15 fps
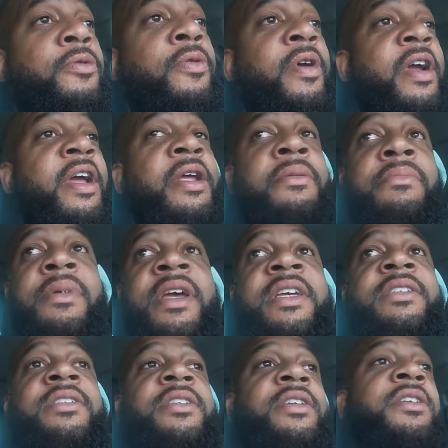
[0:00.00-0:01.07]
Grand
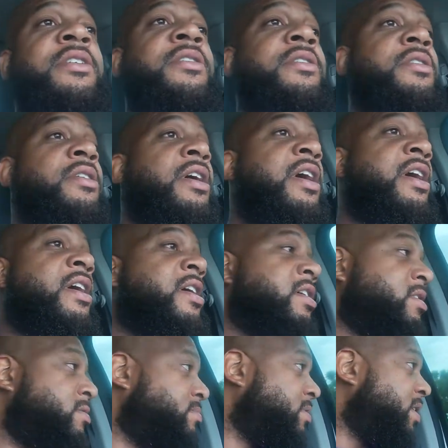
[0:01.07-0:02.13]
Mason
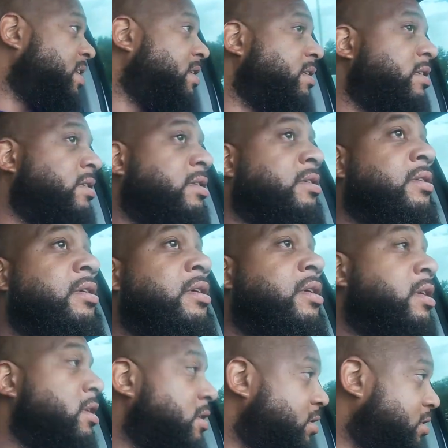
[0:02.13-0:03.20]
Lodge meeting
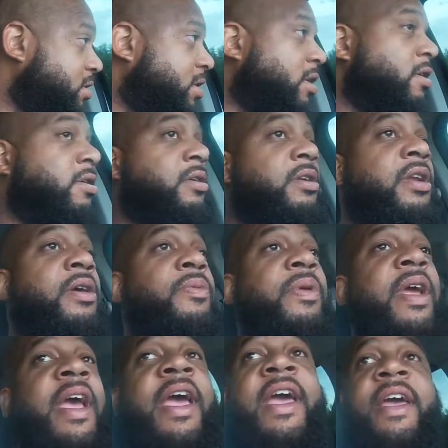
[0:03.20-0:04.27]
shirt that
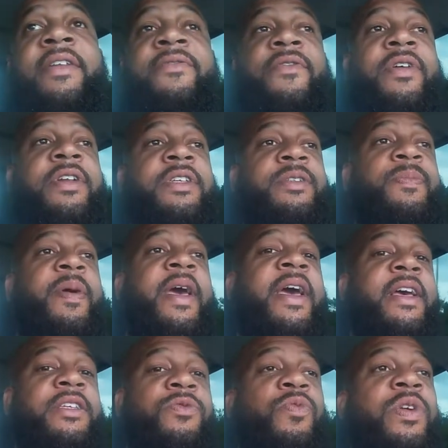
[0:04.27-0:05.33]
we had for this
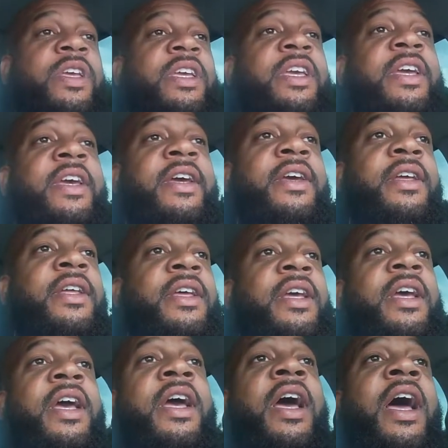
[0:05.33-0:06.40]
past weekend.
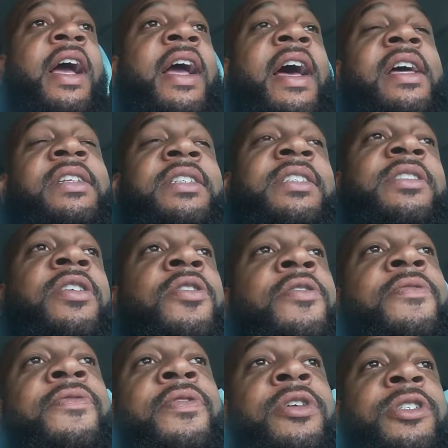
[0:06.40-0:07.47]
I got this
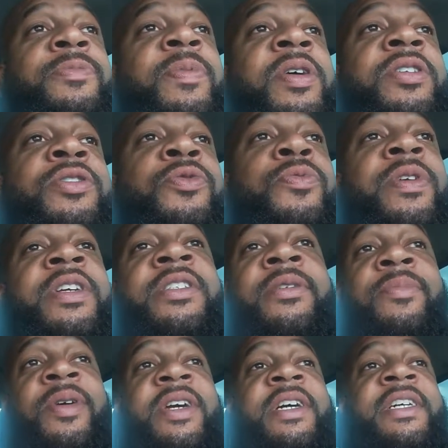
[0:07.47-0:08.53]
on for a special
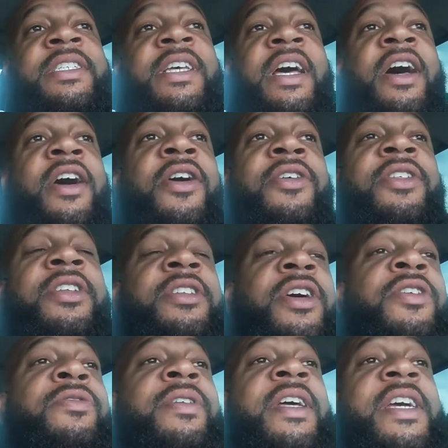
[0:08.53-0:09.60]
reason because all the
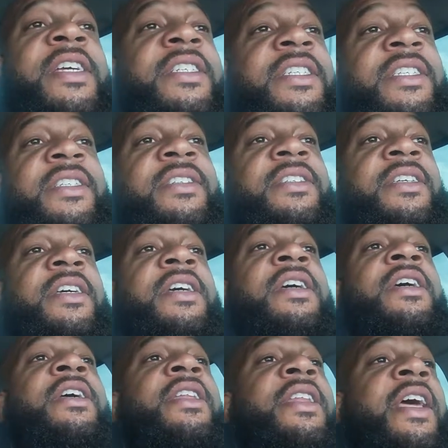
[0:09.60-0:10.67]
donations
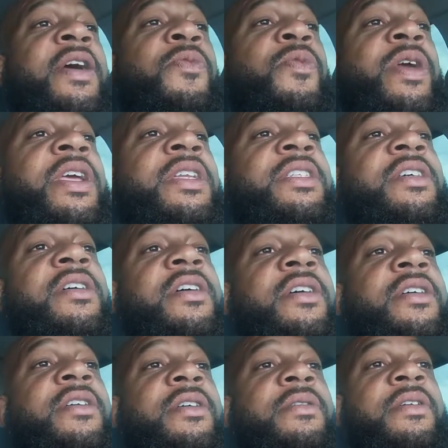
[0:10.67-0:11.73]
that we
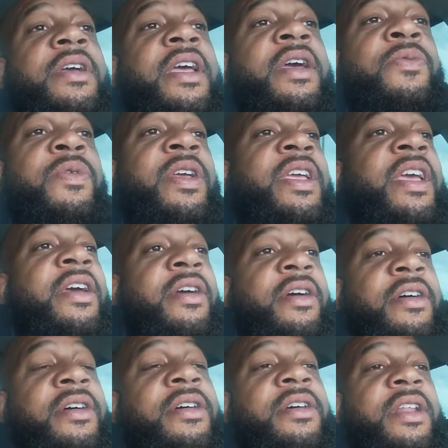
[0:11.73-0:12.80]
took and we get
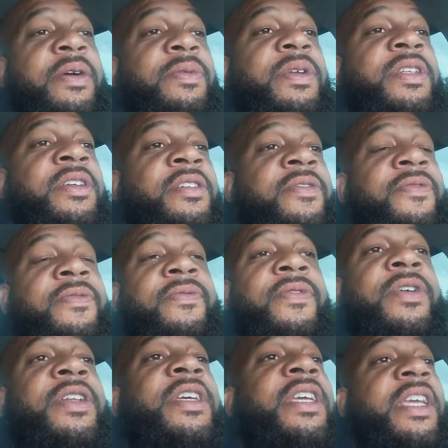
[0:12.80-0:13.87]
uh, that we took
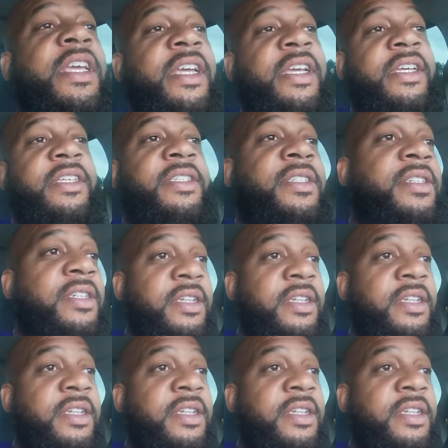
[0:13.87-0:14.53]
for the kids,